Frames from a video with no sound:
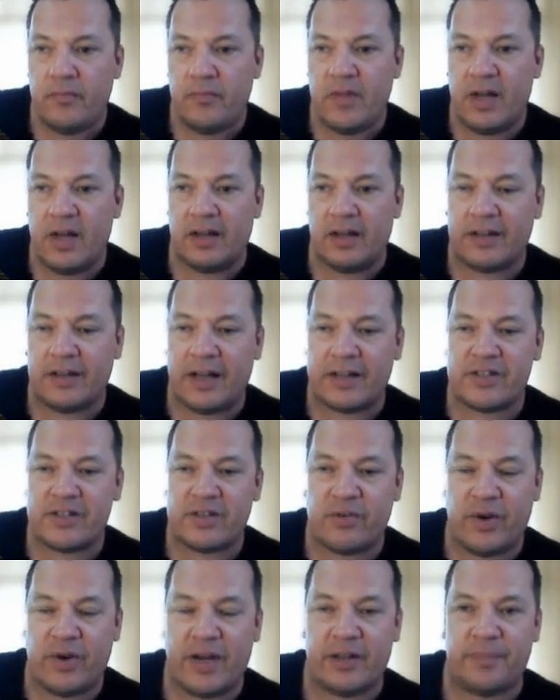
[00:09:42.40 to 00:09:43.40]
And that's
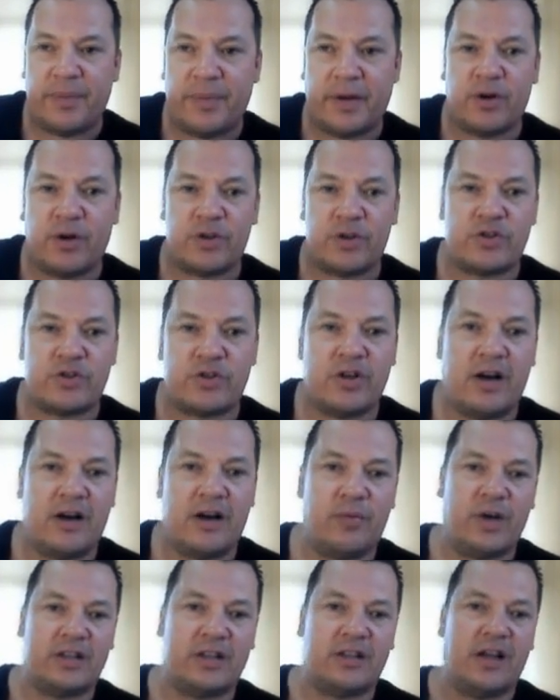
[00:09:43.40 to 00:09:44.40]
great, because
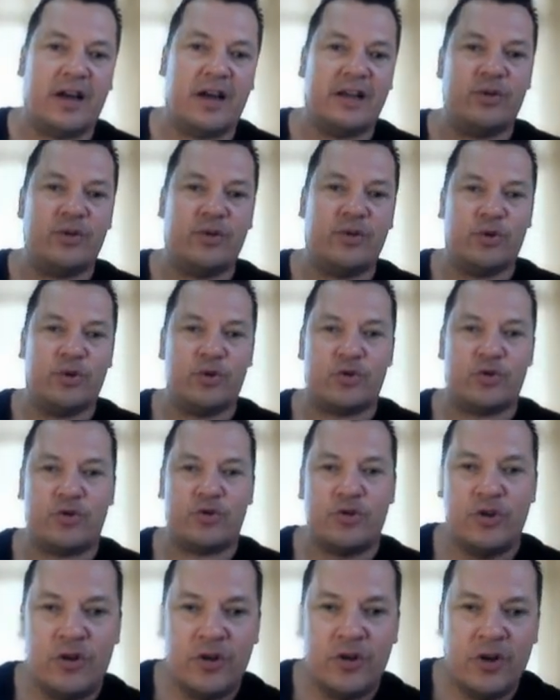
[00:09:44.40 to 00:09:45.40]
what I
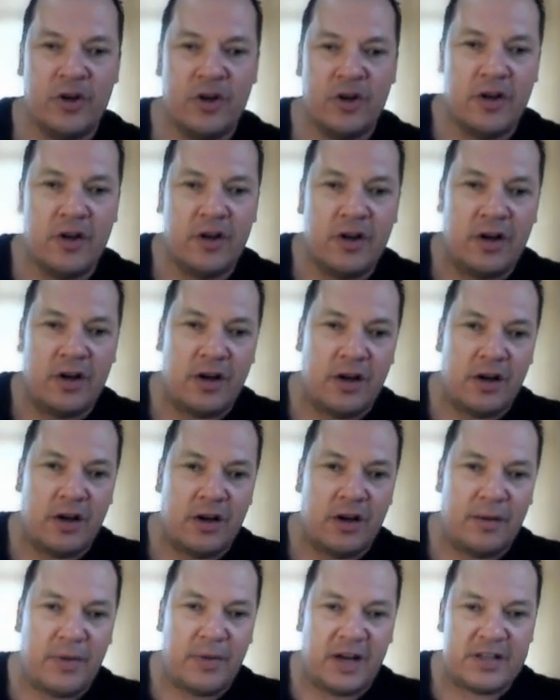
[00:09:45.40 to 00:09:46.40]
use,
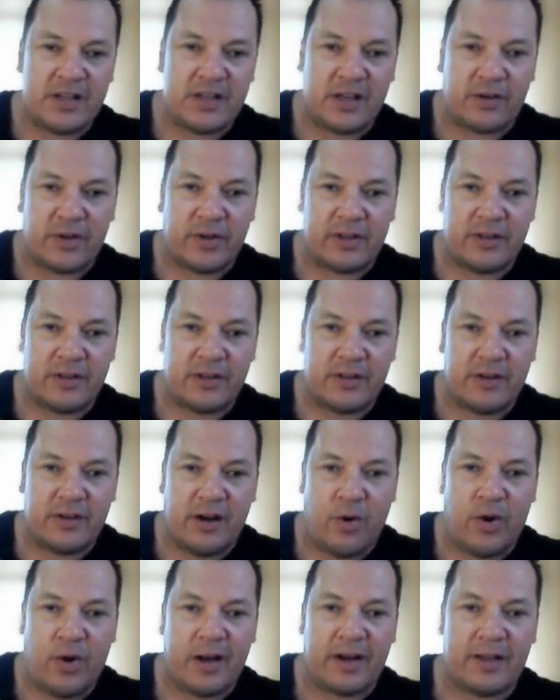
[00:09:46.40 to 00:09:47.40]
my secret,
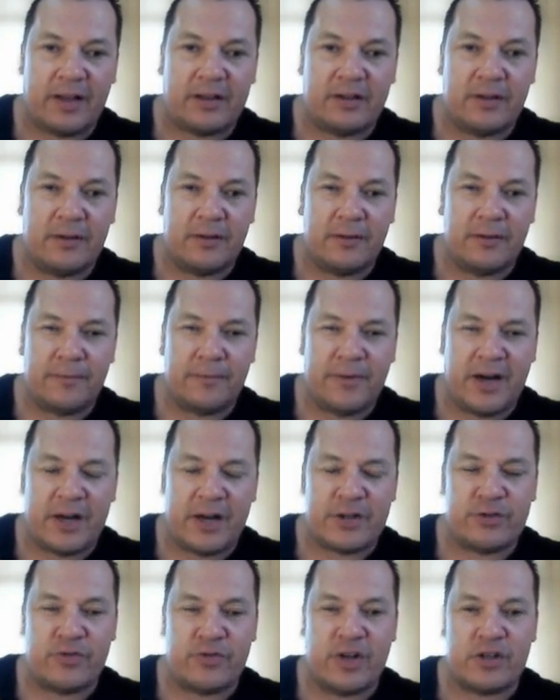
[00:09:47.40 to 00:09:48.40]
how I get the
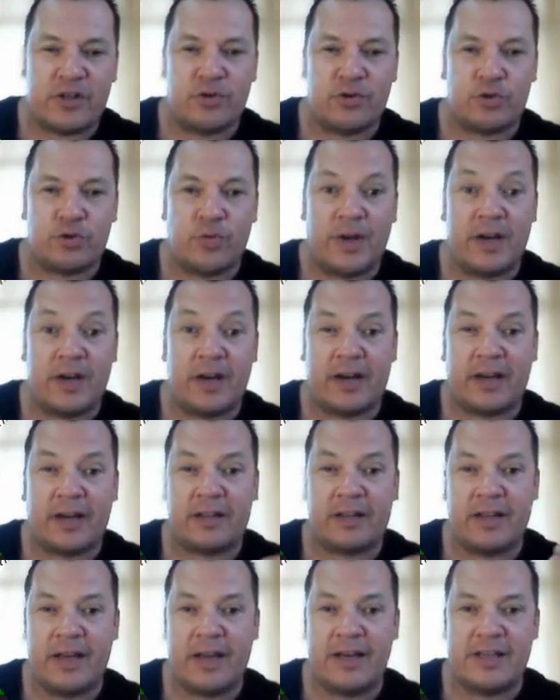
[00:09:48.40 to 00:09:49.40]
fast results, when I
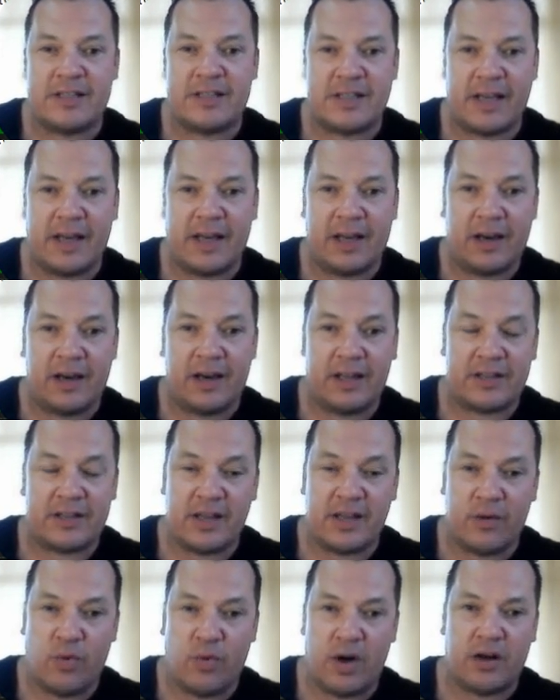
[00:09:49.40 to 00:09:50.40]
get any sale, let's
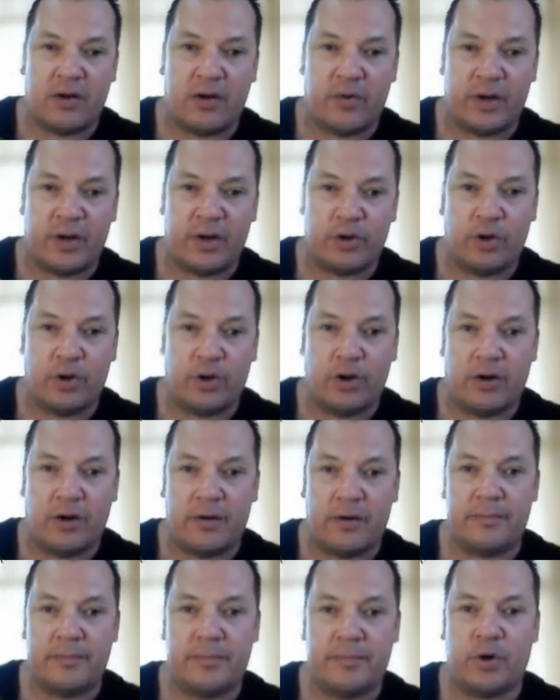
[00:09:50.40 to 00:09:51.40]
say
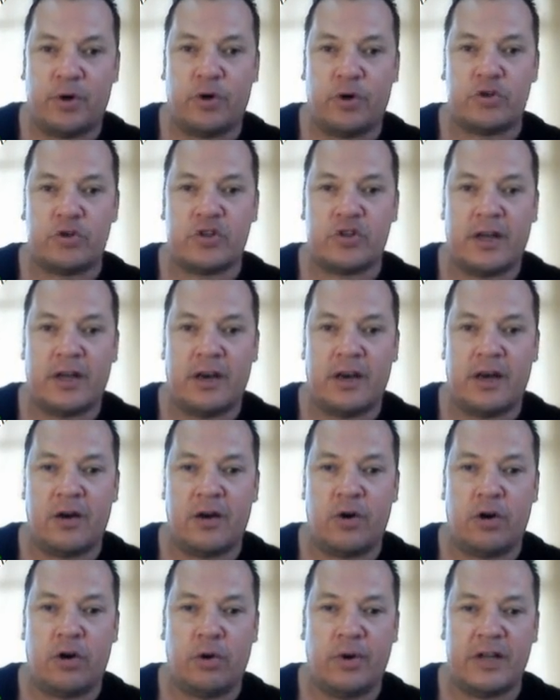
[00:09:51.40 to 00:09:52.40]
$100 pro sale, I
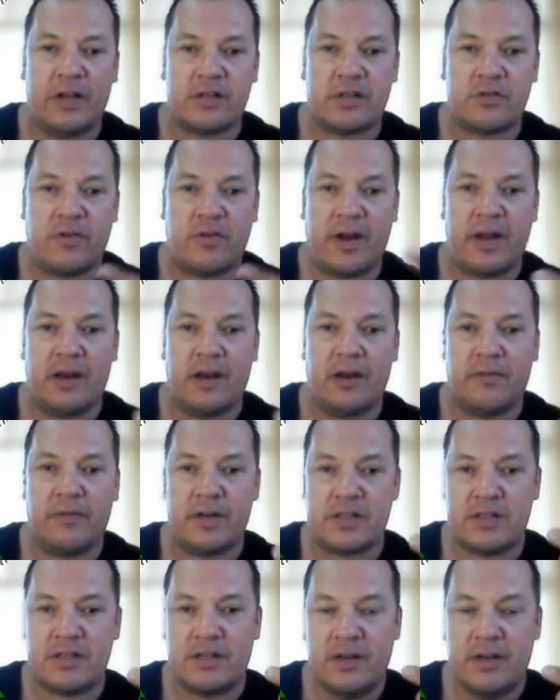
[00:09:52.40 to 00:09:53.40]
always reinvest